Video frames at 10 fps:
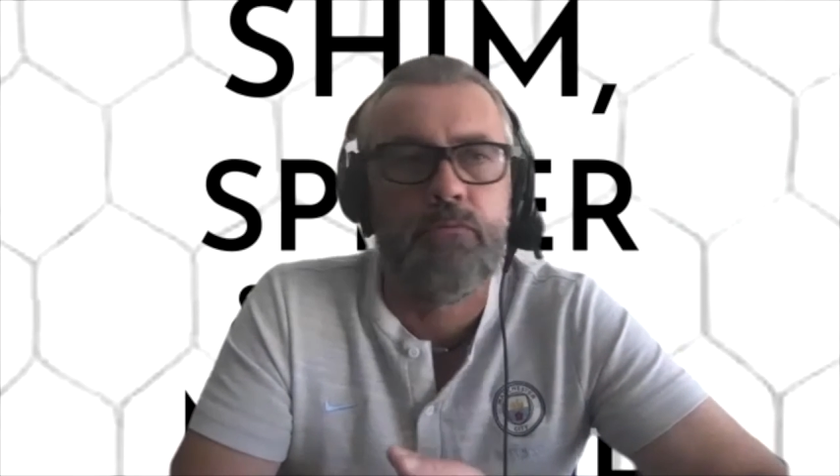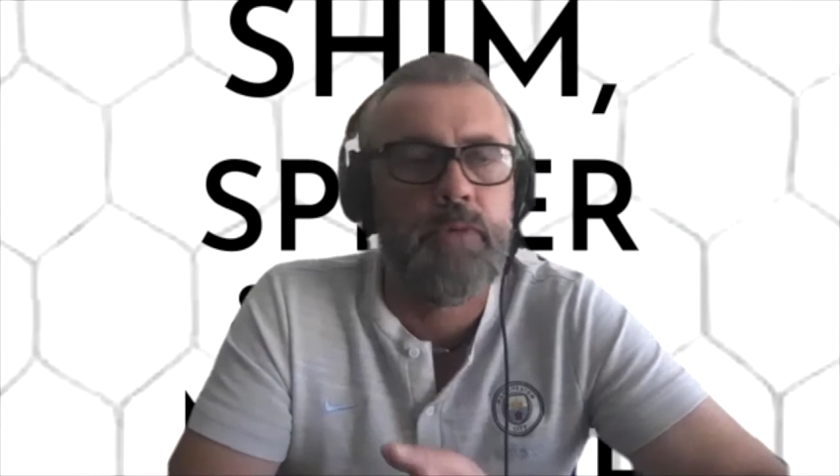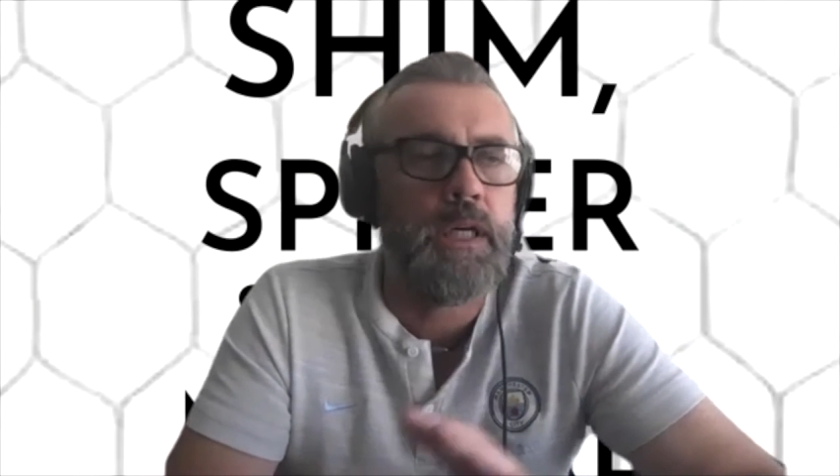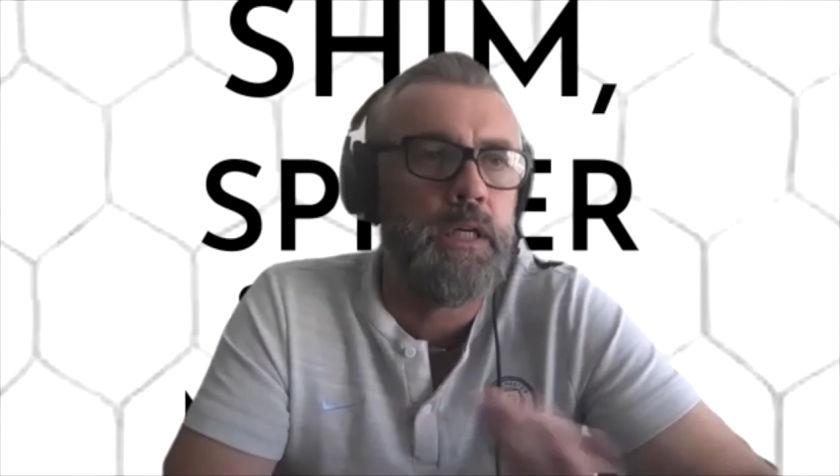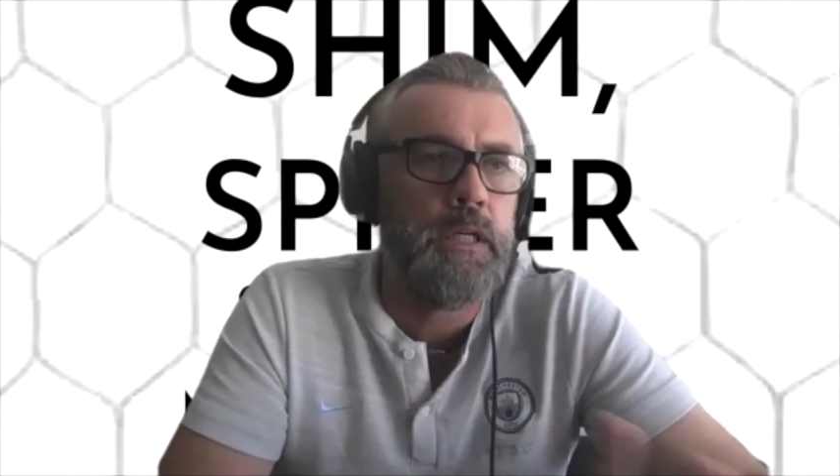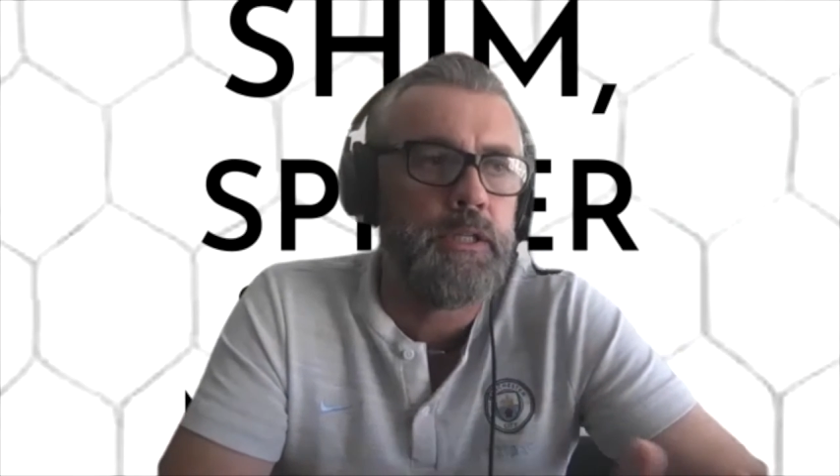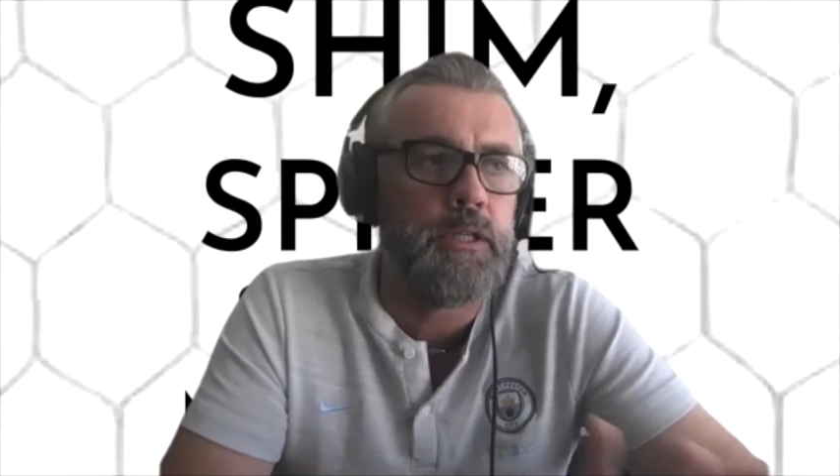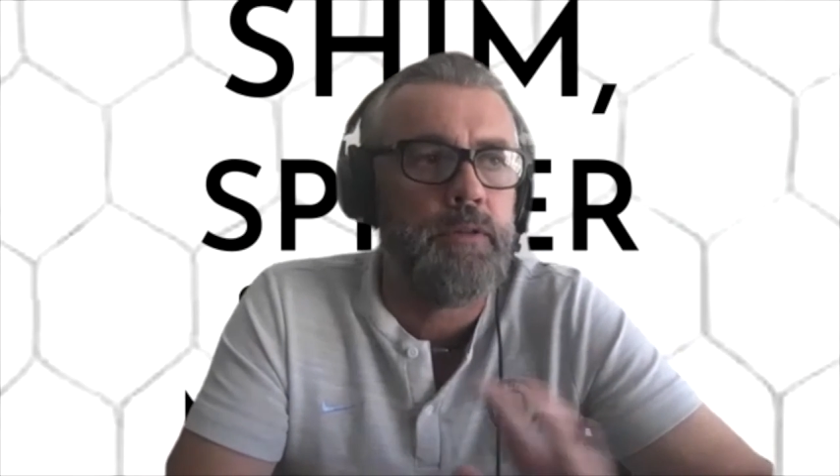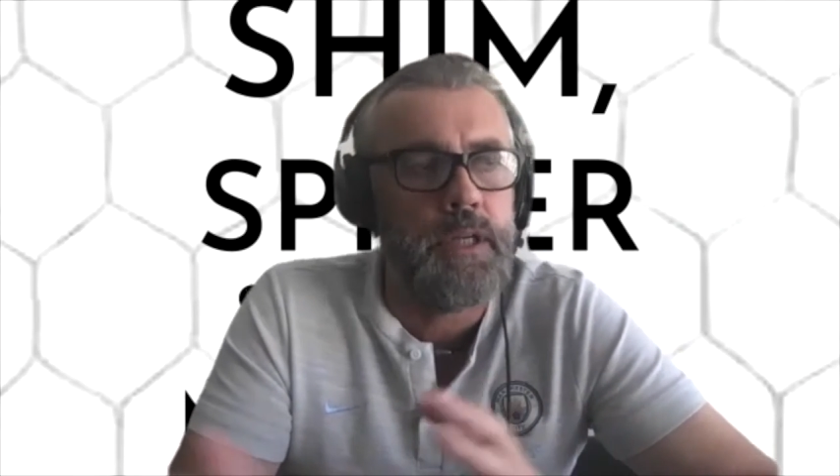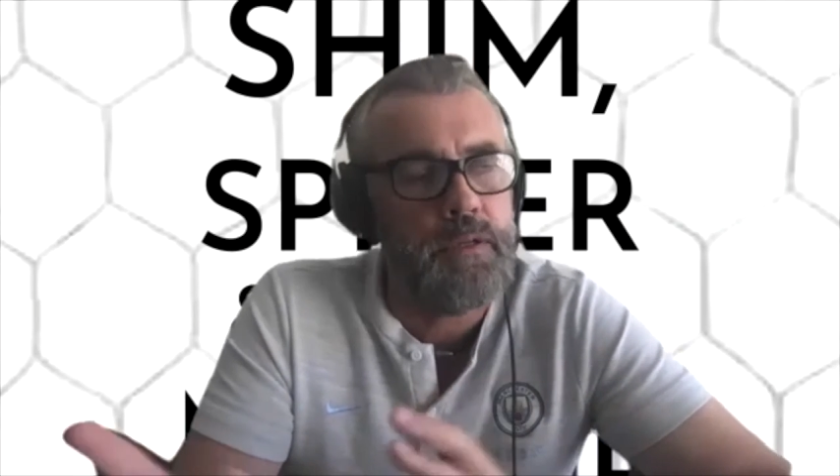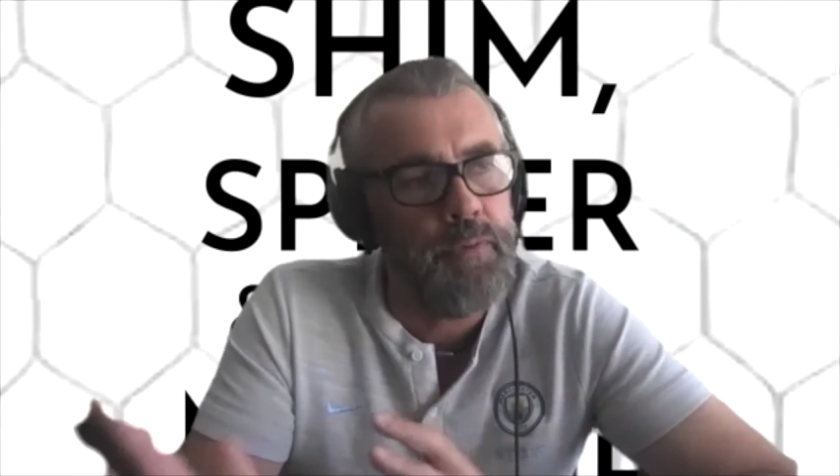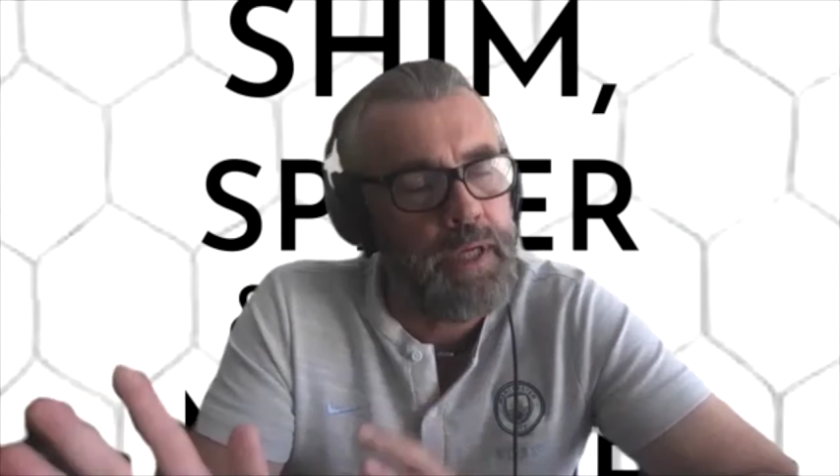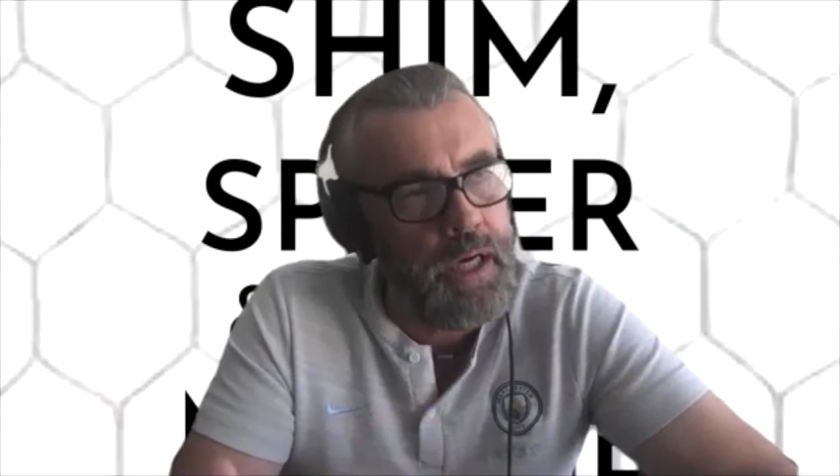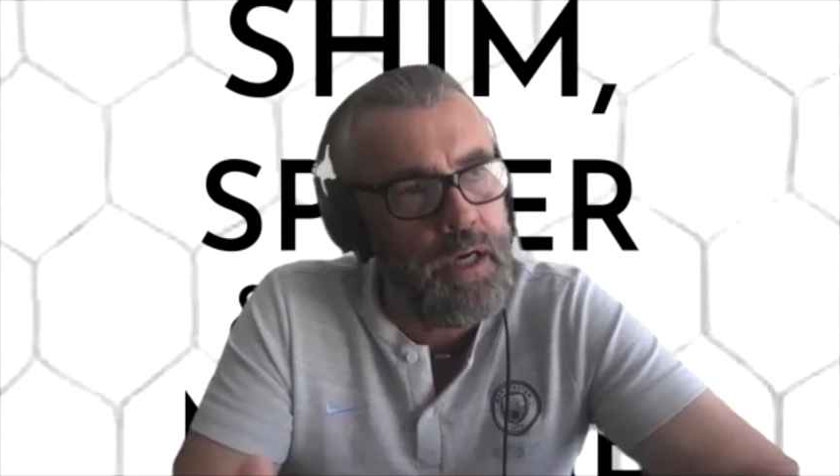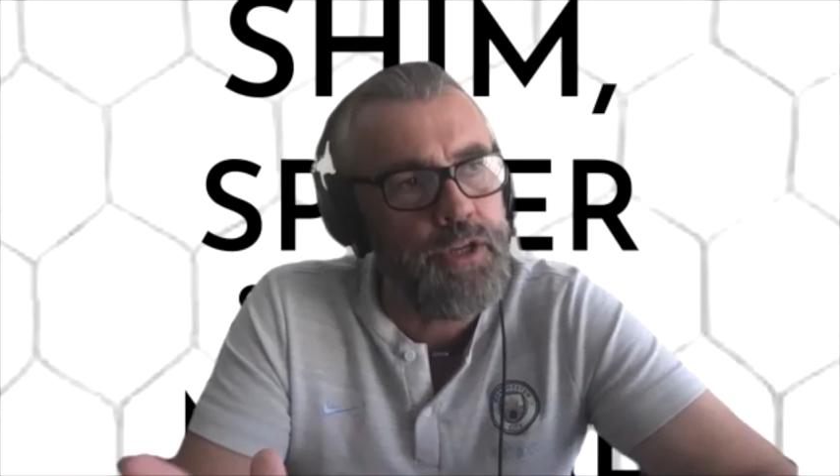and we can't do this, and we
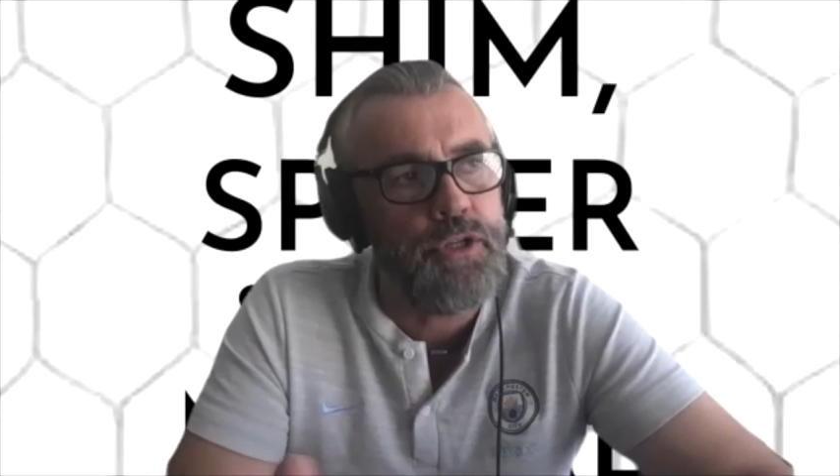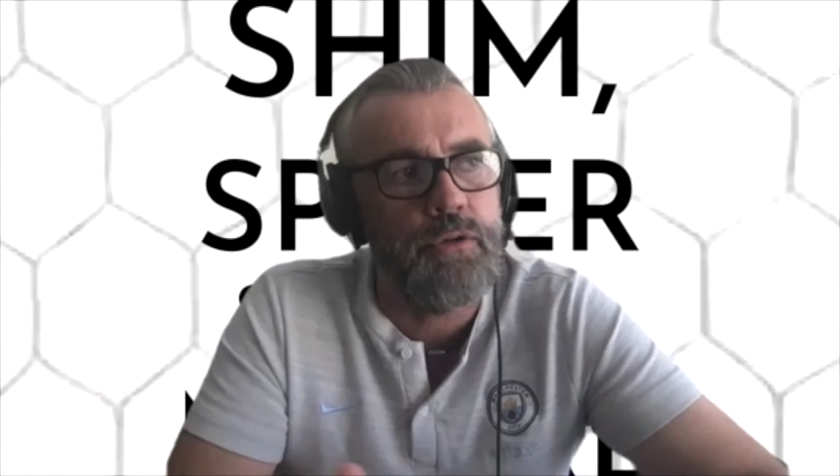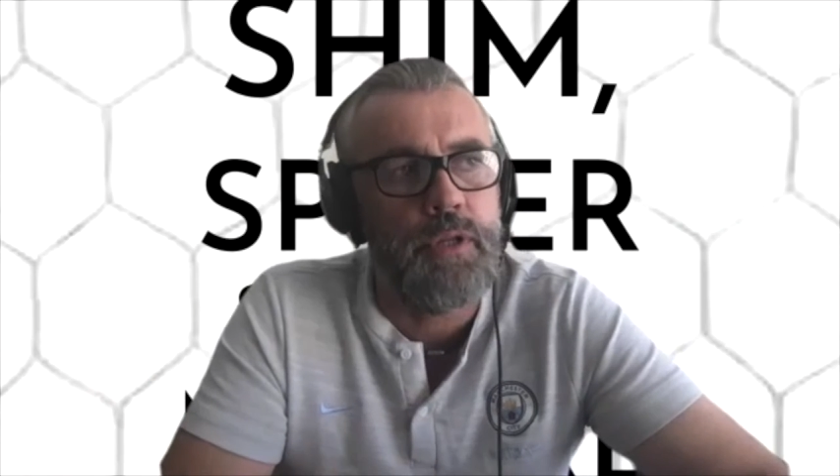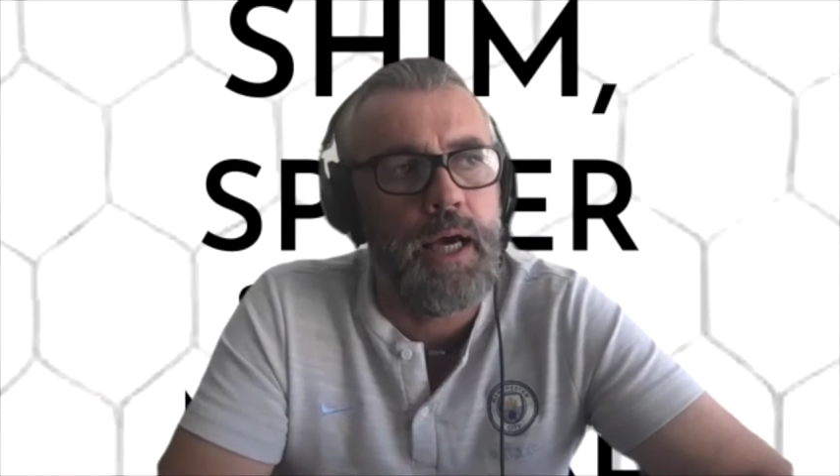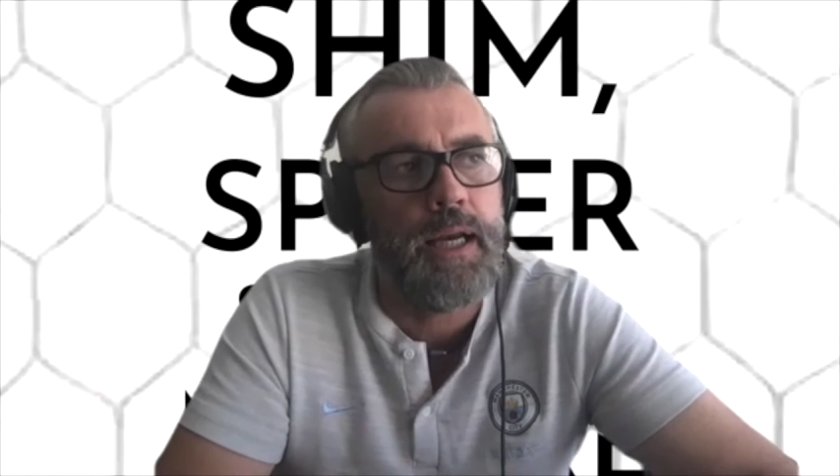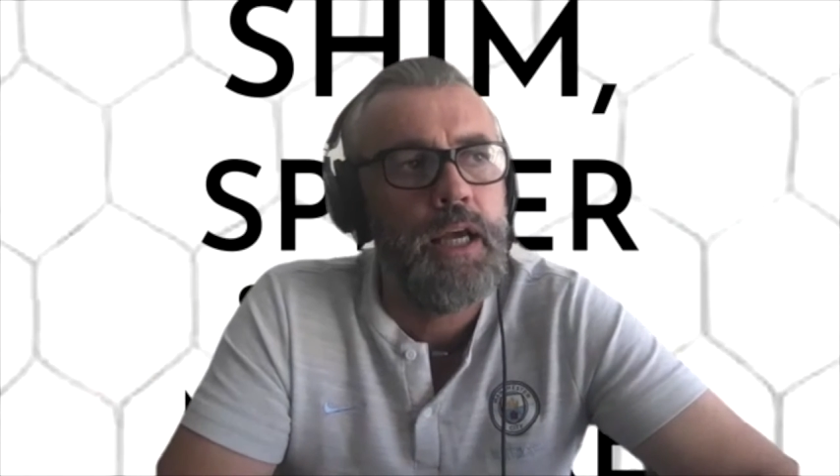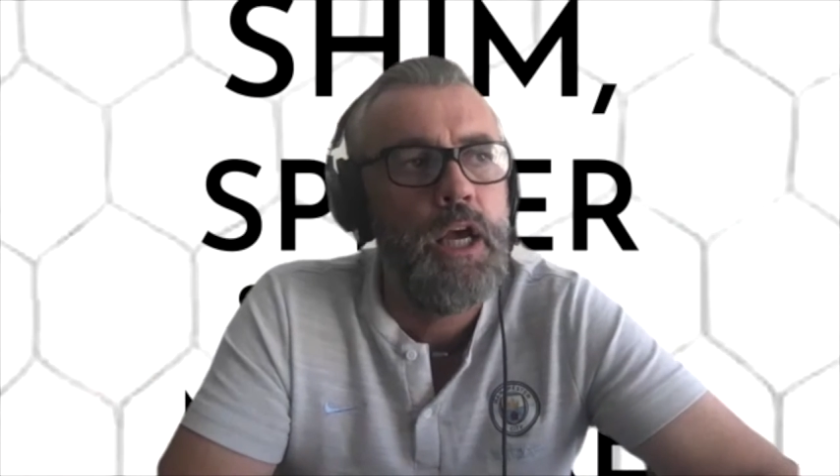can't do that